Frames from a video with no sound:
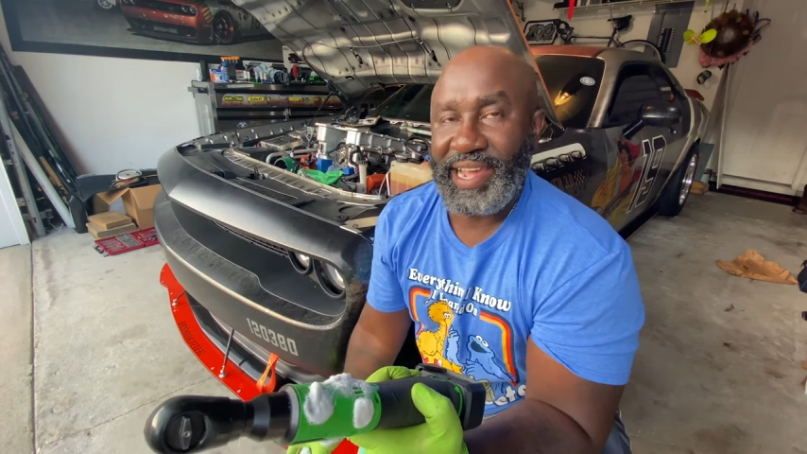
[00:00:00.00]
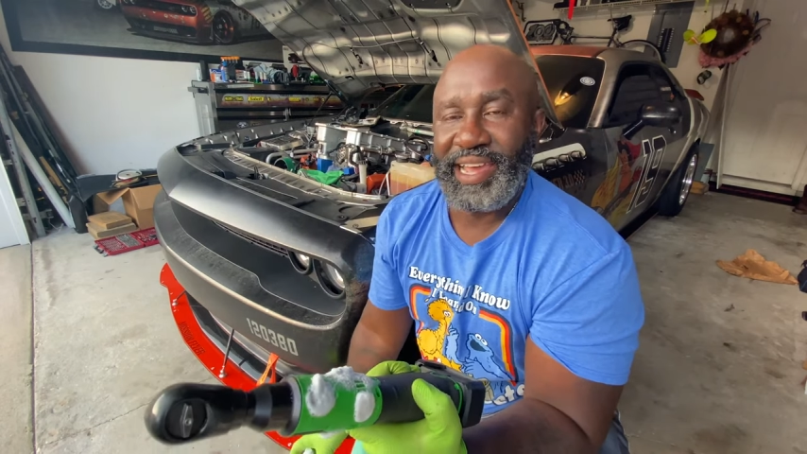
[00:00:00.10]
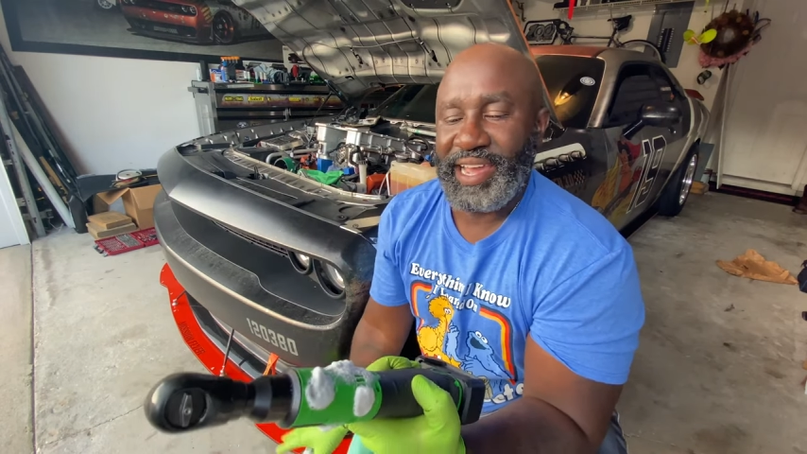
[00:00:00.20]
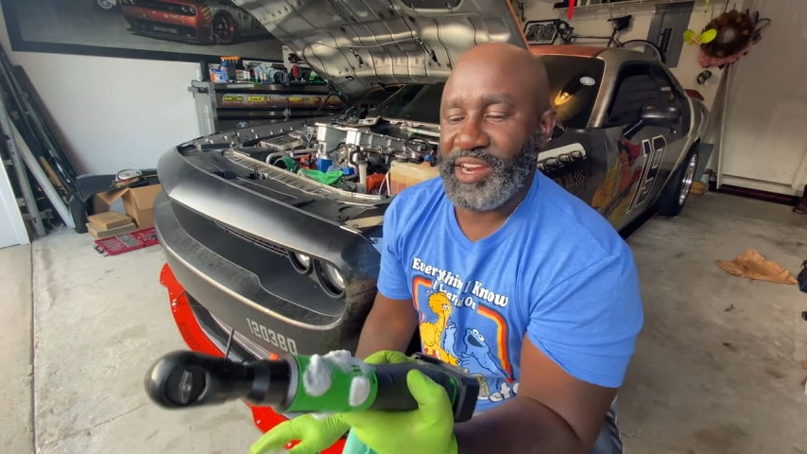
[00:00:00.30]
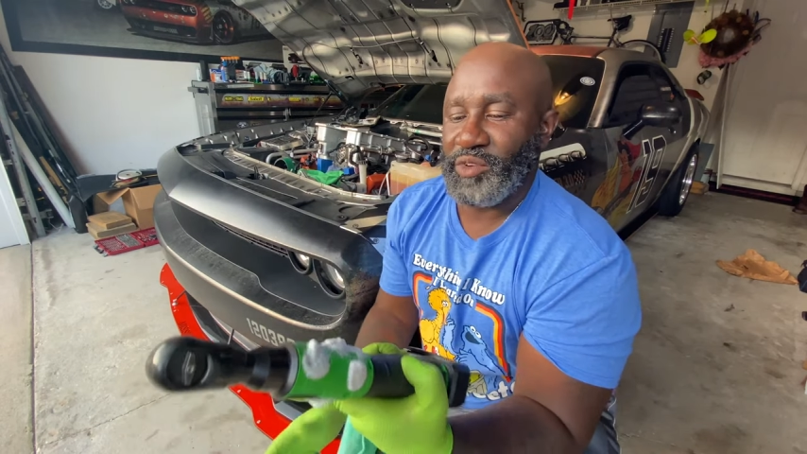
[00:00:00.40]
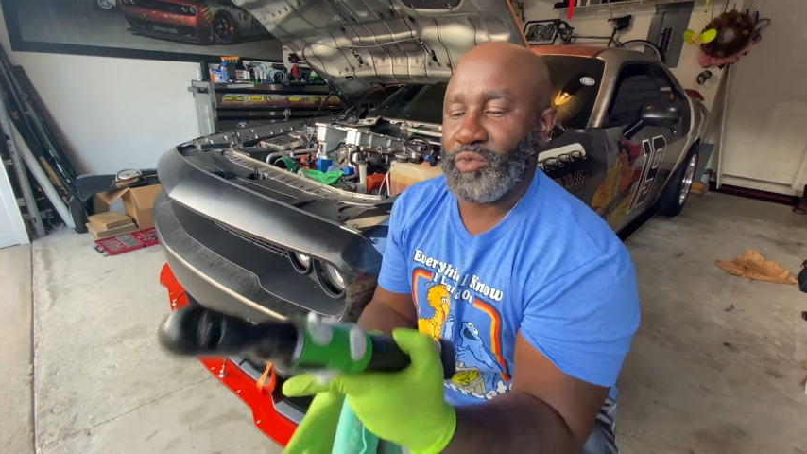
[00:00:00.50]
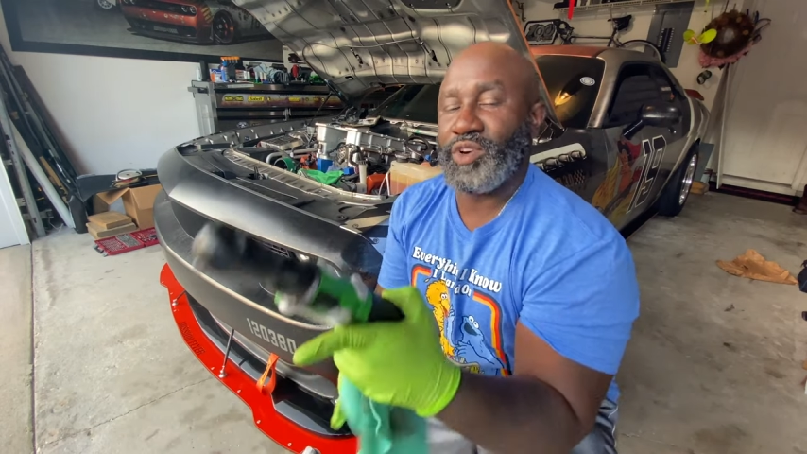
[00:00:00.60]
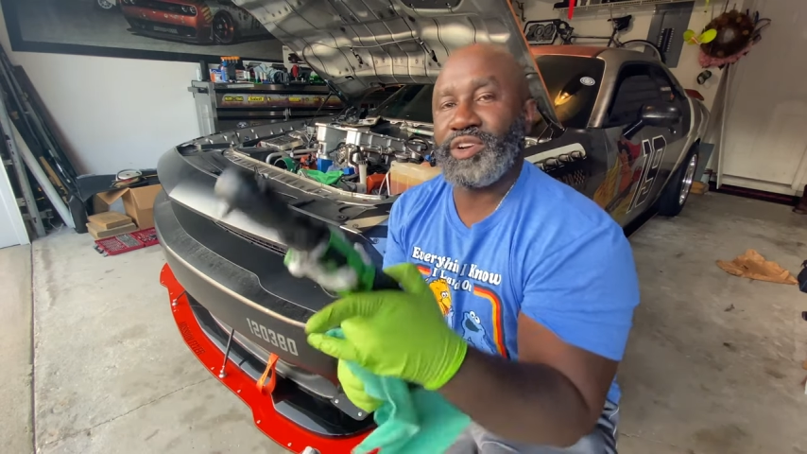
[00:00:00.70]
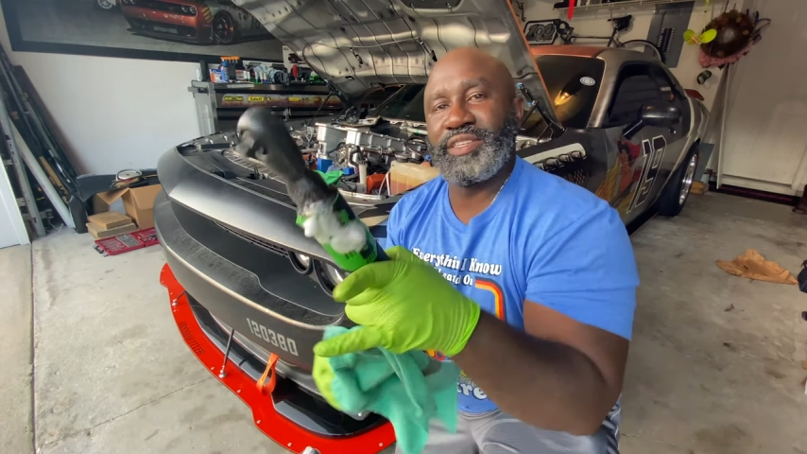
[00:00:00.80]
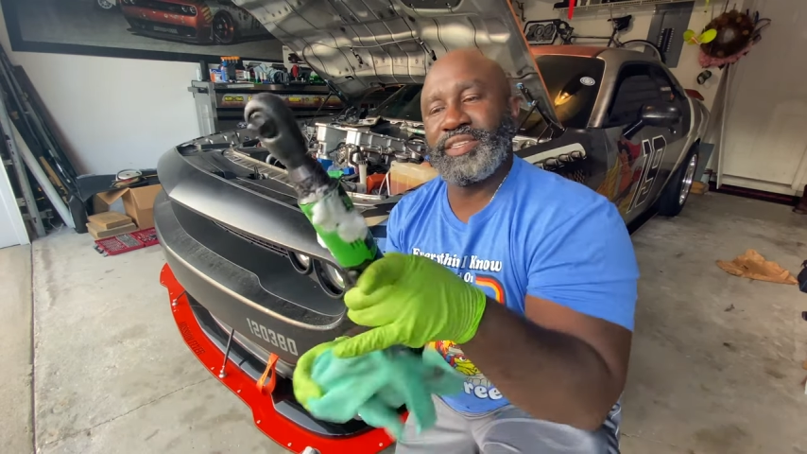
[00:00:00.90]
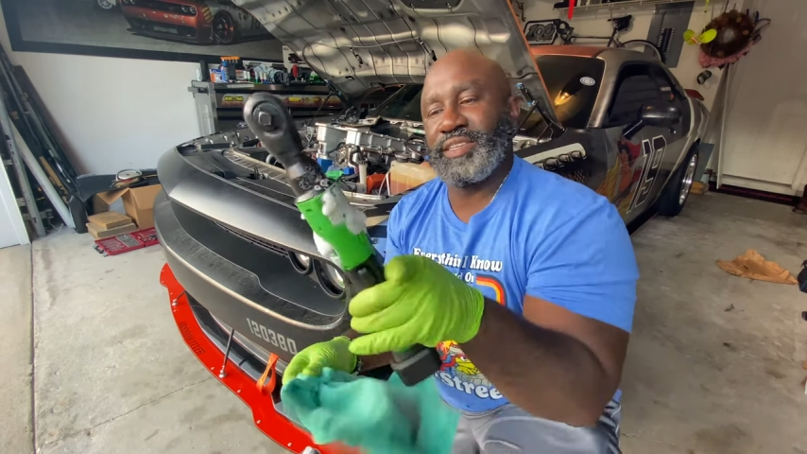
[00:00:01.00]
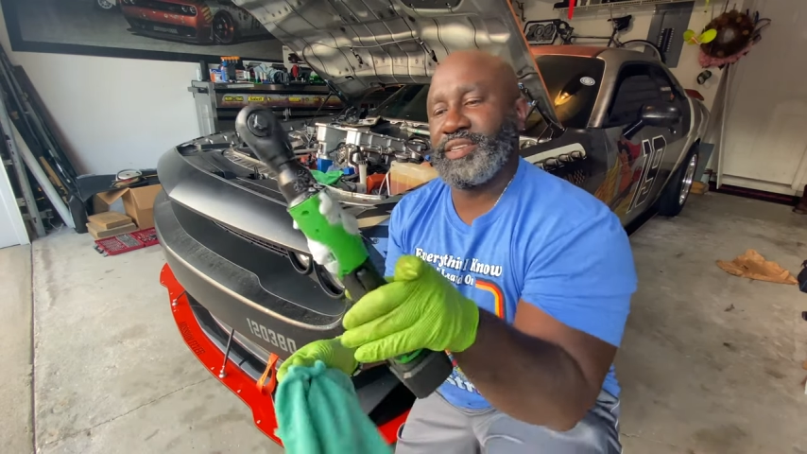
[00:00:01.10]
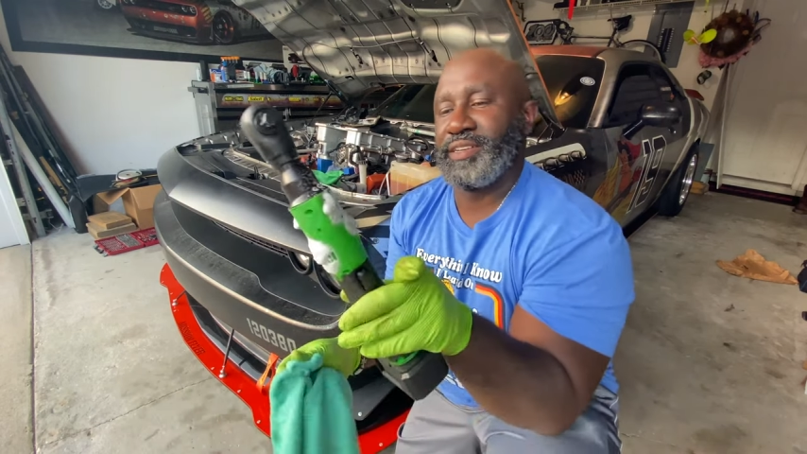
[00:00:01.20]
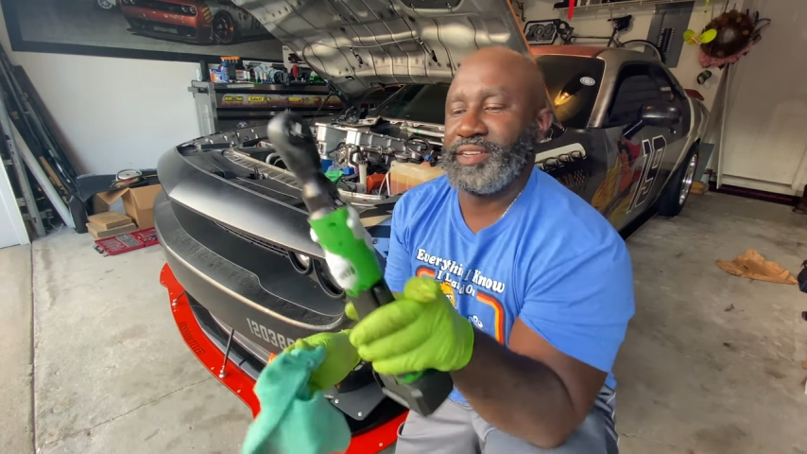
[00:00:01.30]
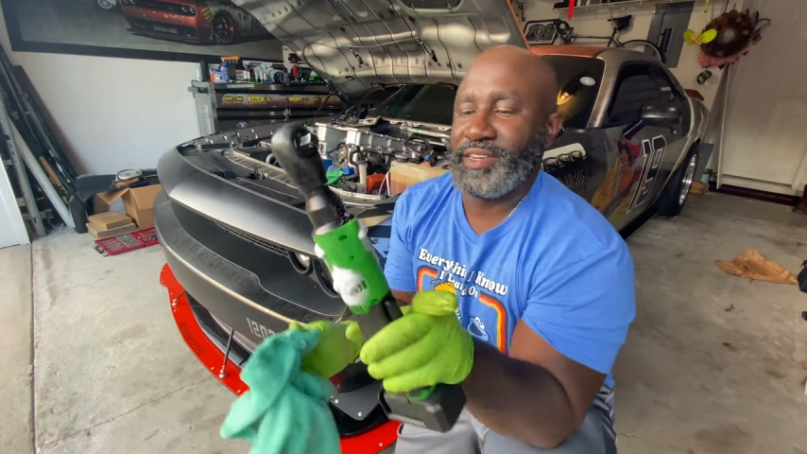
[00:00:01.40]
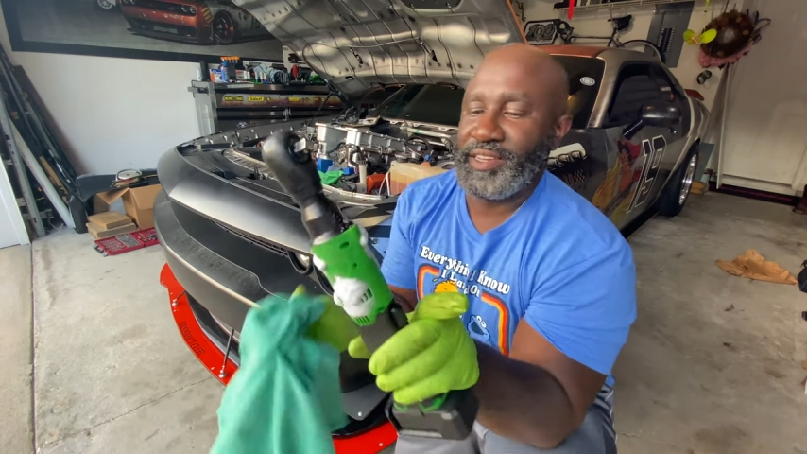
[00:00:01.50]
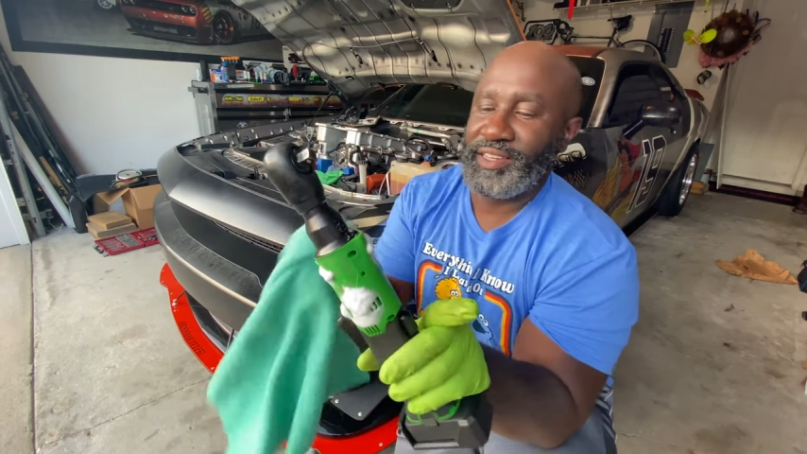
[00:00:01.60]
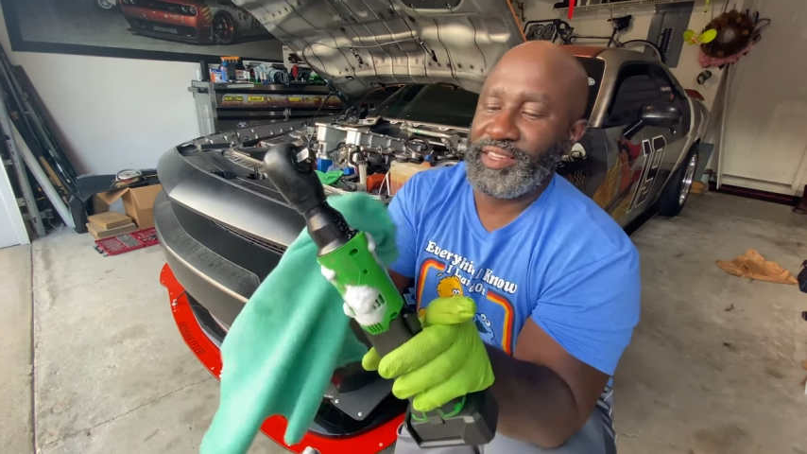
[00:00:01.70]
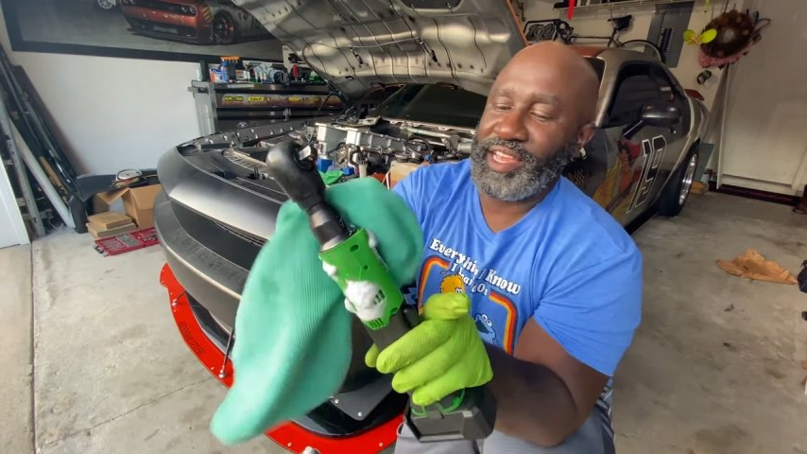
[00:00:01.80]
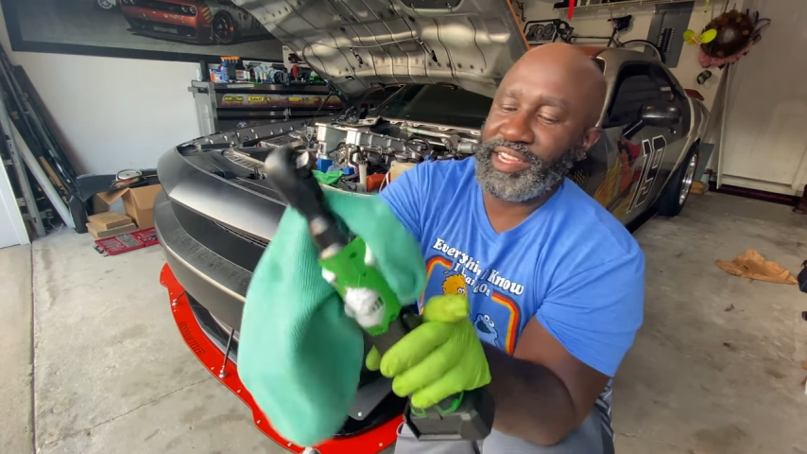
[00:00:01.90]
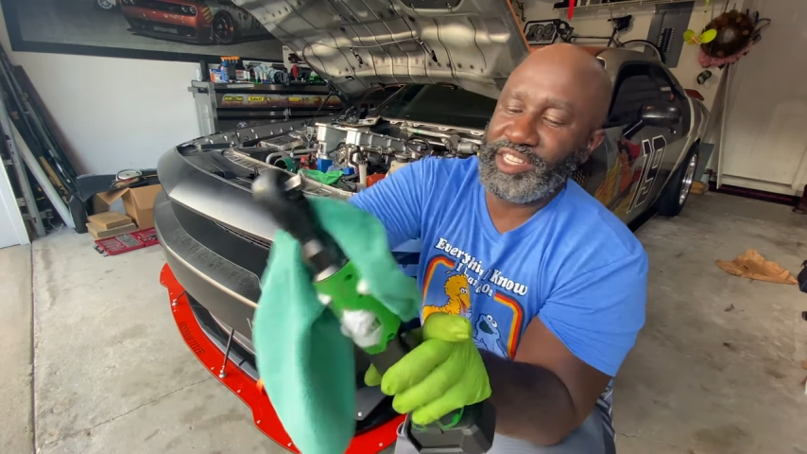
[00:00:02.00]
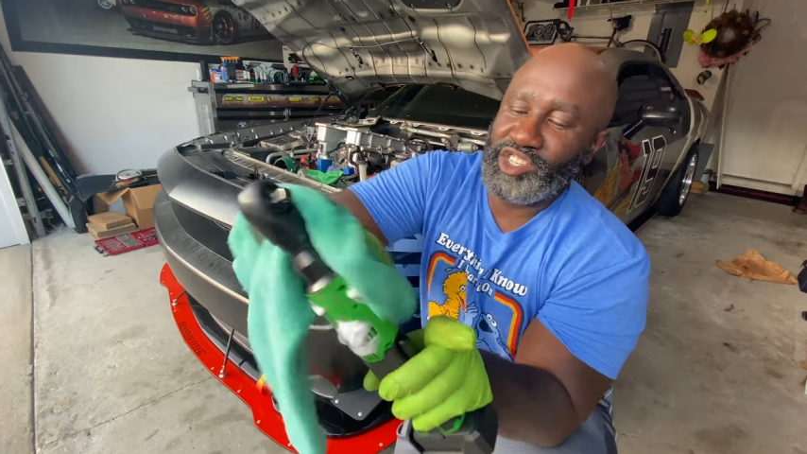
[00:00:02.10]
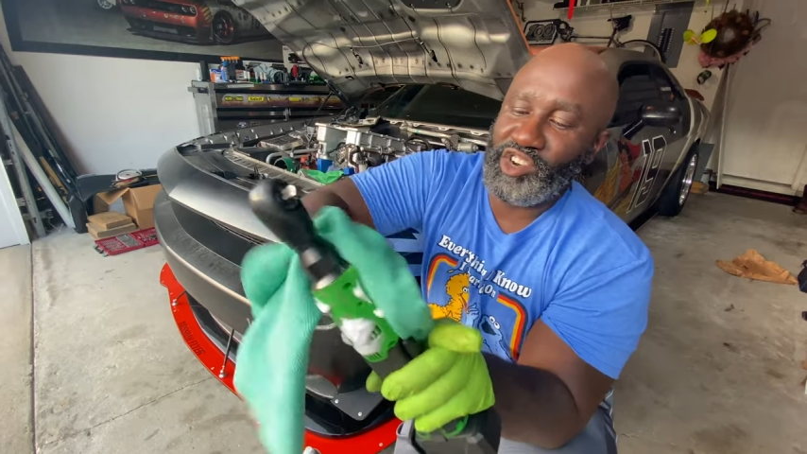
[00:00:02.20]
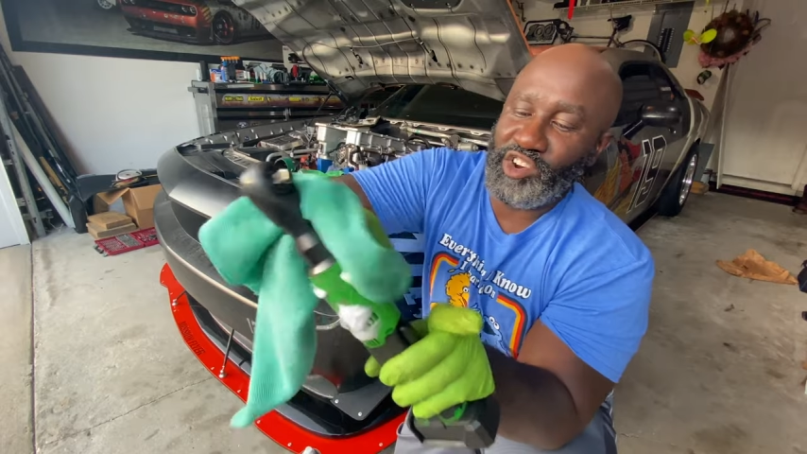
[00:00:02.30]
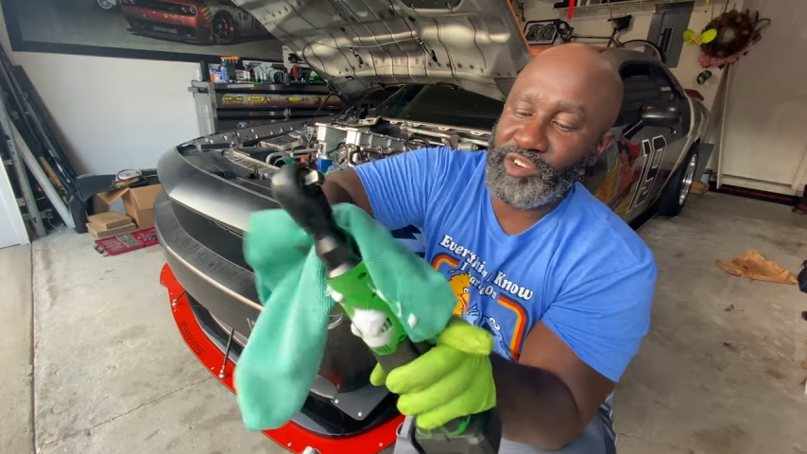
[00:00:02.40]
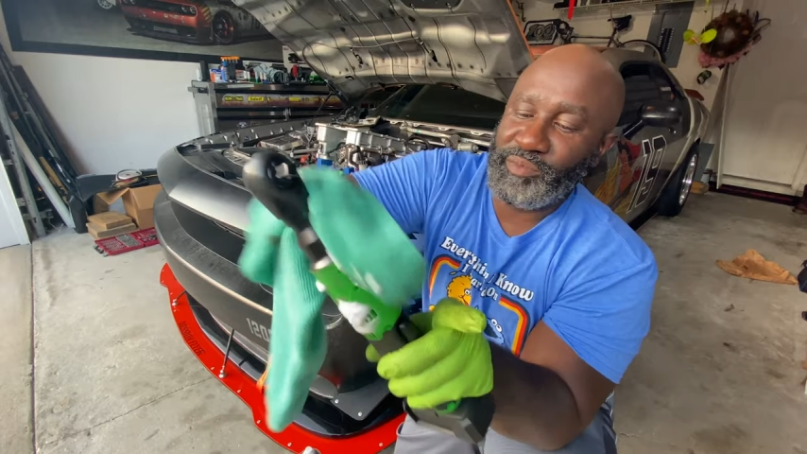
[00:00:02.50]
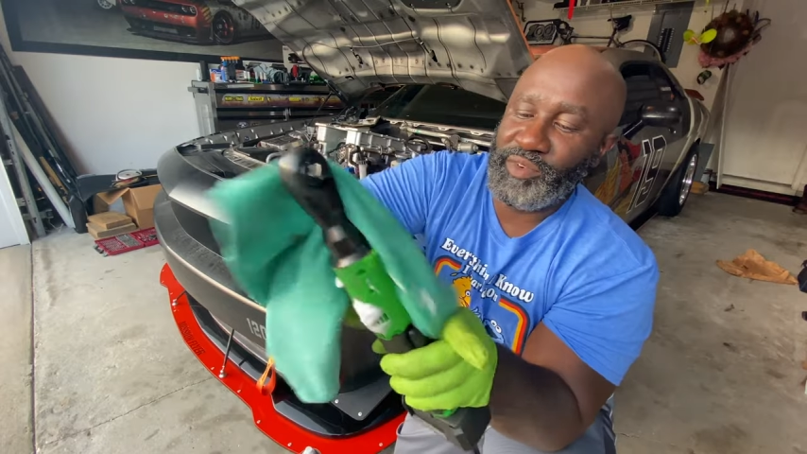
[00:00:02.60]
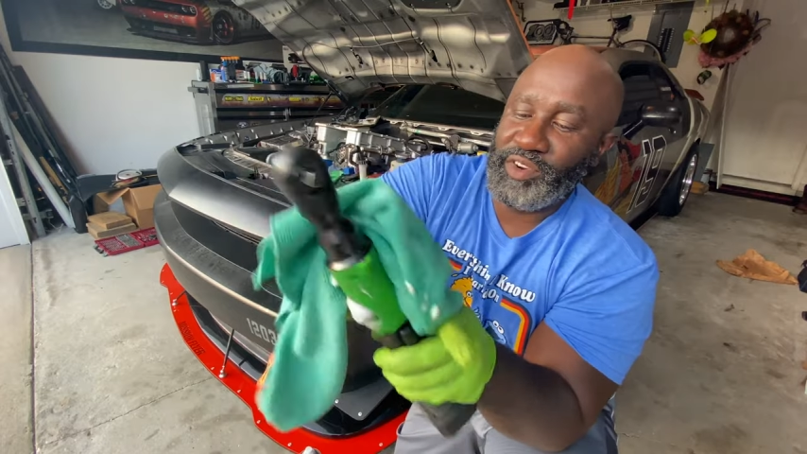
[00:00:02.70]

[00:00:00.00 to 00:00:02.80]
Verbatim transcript: And it works like a charm